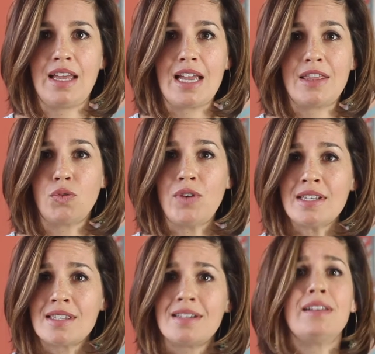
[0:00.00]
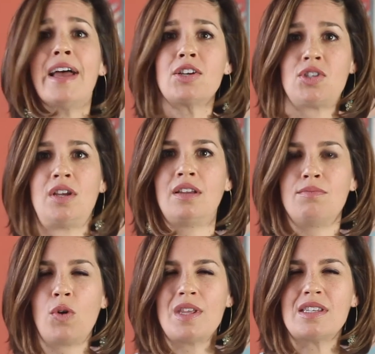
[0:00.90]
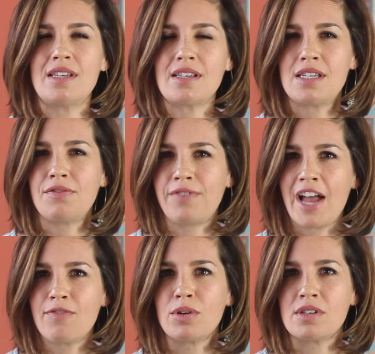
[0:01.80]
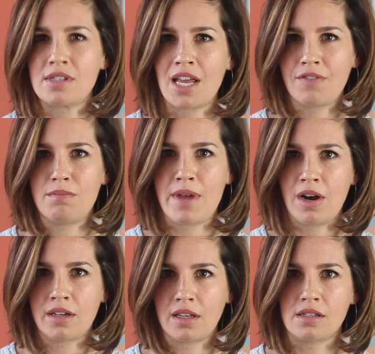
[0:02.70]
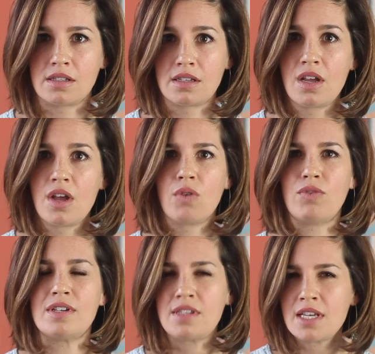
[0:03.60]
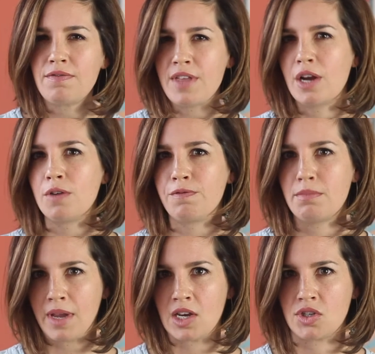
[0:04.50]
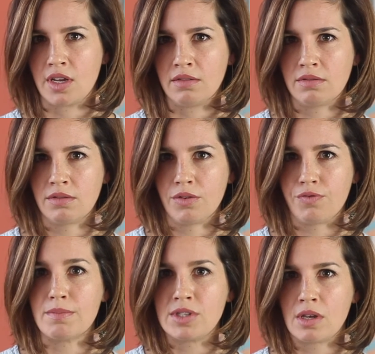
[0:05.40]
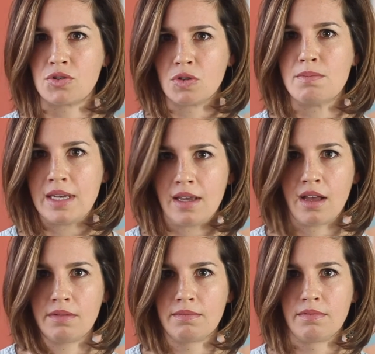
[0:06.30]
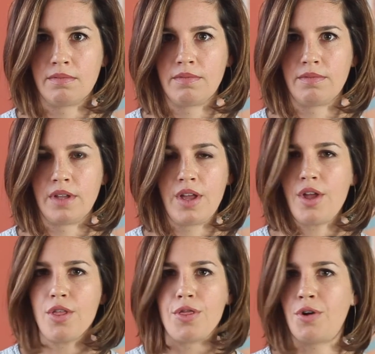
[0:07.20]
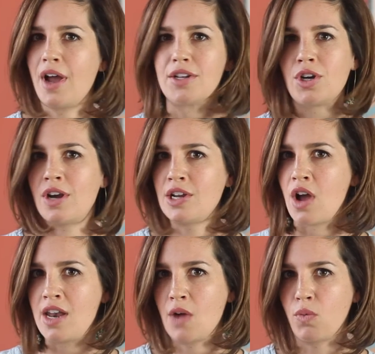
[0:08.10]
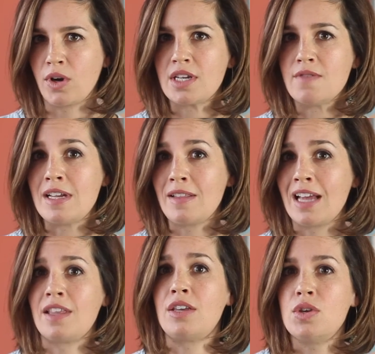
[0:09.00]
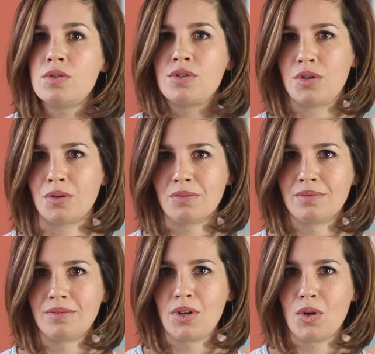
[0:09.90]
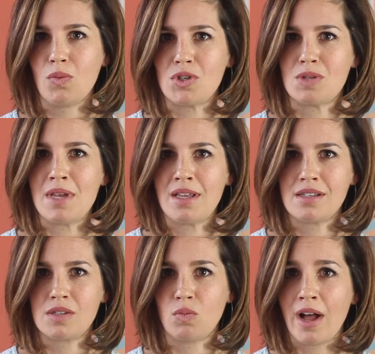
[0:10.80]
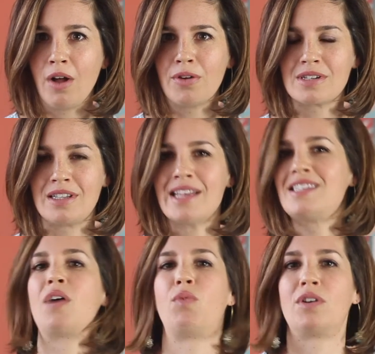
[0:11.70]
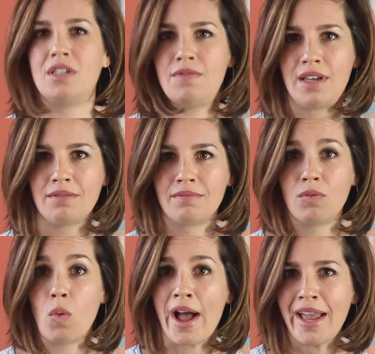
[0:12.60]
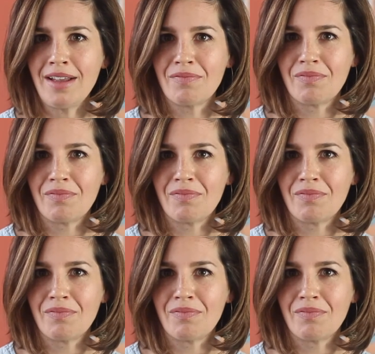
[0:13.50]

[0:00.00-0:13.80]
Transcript: In the recent election, more than 65% of Americans received their information from social media. They're not turning on network TV like they used to, which means, well, there's less network TV. Why?